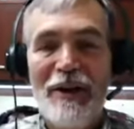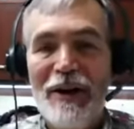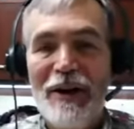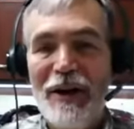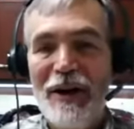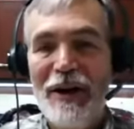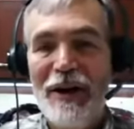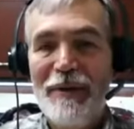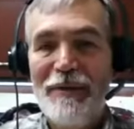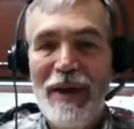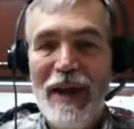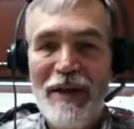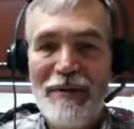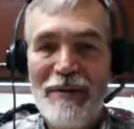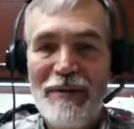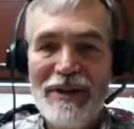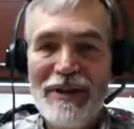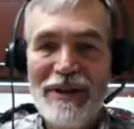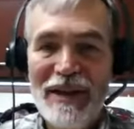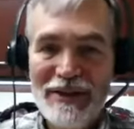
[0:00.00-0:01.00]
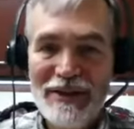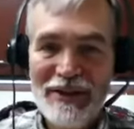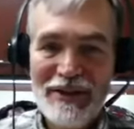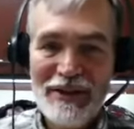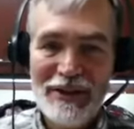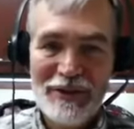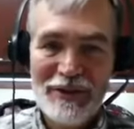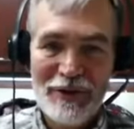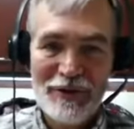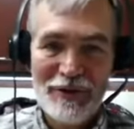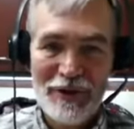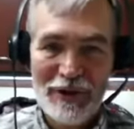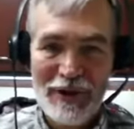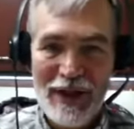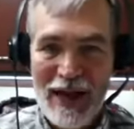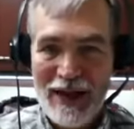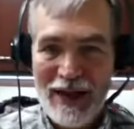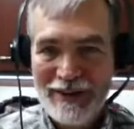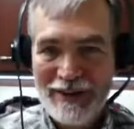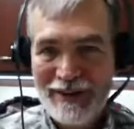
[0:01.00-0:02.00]
And I've been teaching this over the
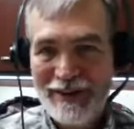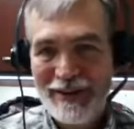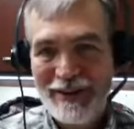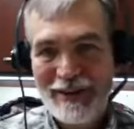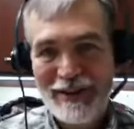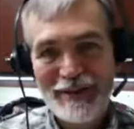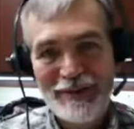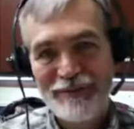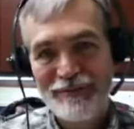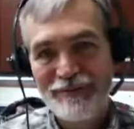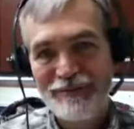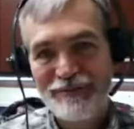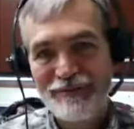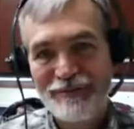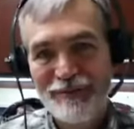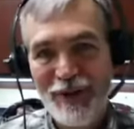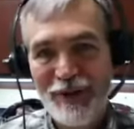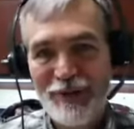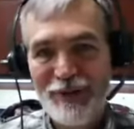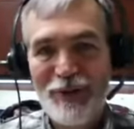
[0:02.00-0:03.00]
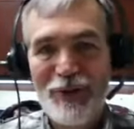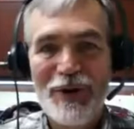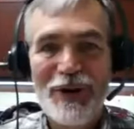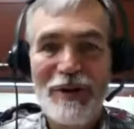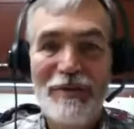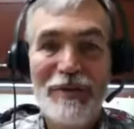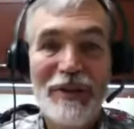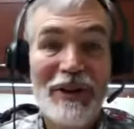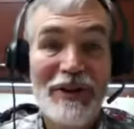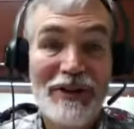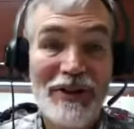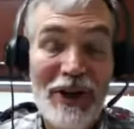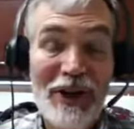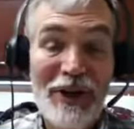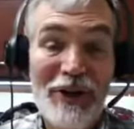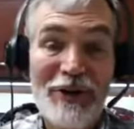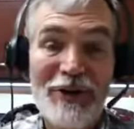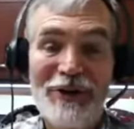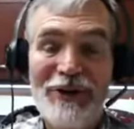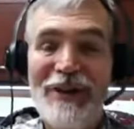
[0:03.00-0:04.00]
last 20 plus
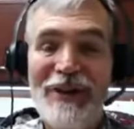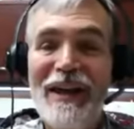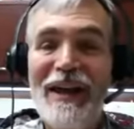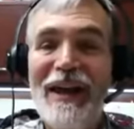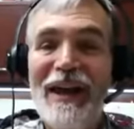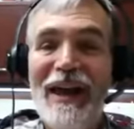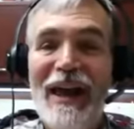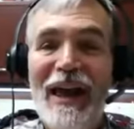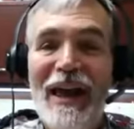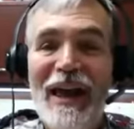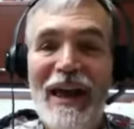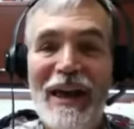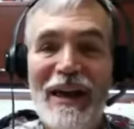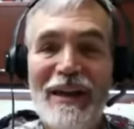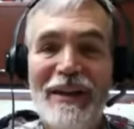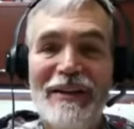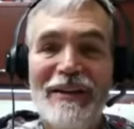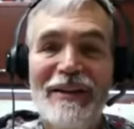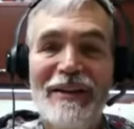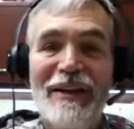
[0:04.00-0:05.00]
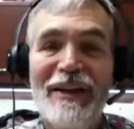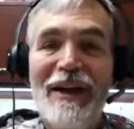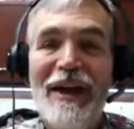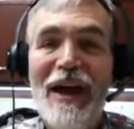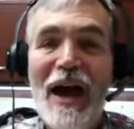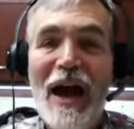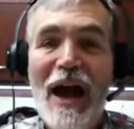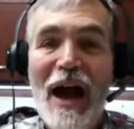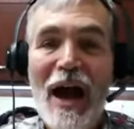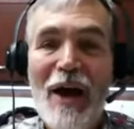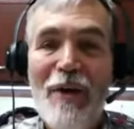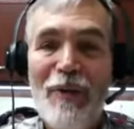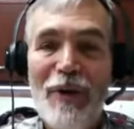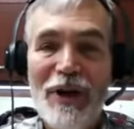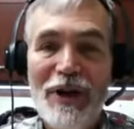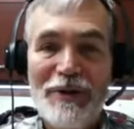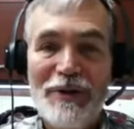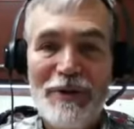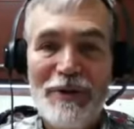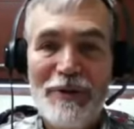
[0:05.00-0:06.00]
years, and I
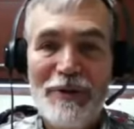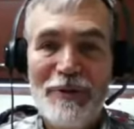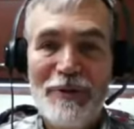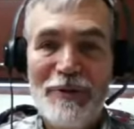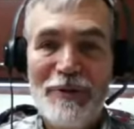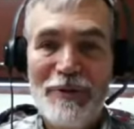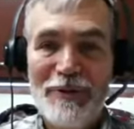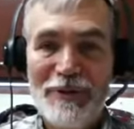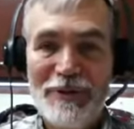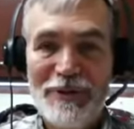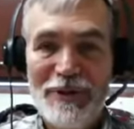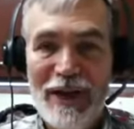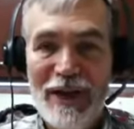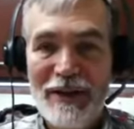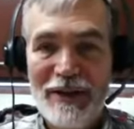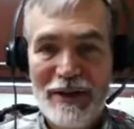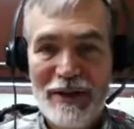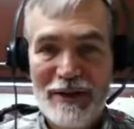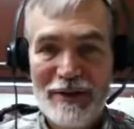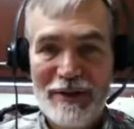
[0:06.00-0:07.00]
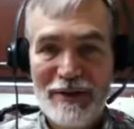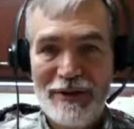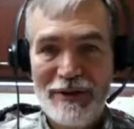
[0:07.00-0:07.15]
wanted to take the